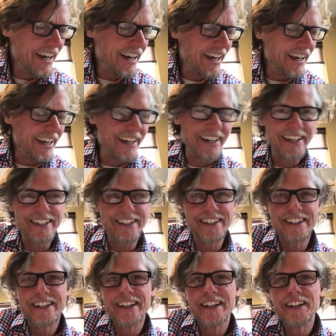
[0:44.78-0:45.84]

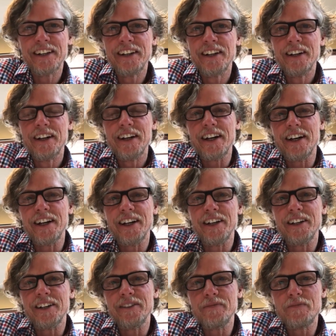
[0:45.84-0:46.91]
And
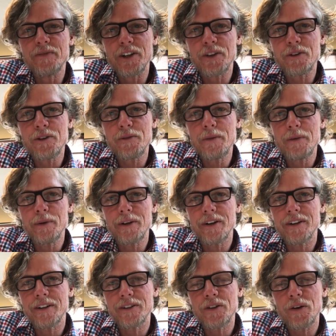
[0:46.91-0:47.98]
uh, the crew
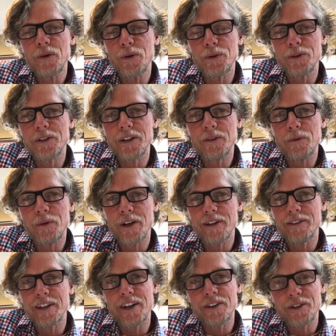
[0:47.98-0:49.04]
member told one
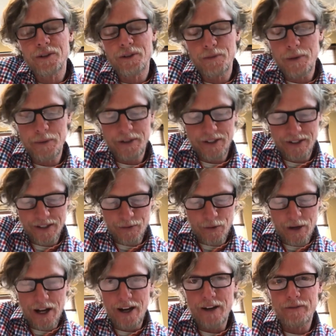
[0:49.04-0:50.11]
of the other crew members, they said,
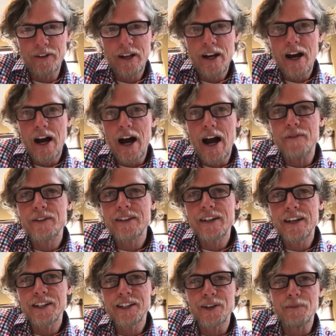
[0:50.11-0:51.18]
wow, I've, I've
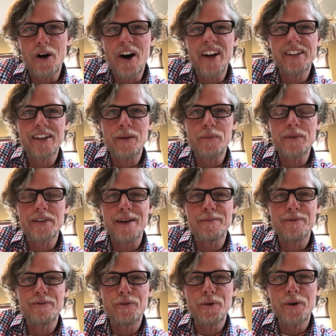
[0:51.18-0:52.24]
seen the boss
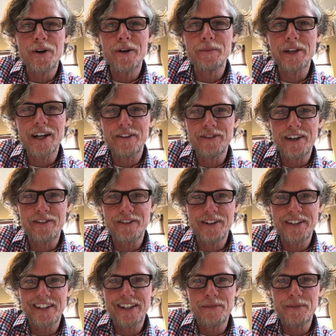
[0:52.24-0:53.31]
upset before, but I've never
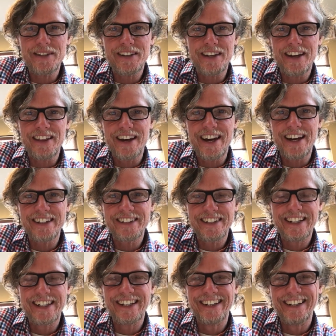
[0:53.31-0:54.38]
seen him say that.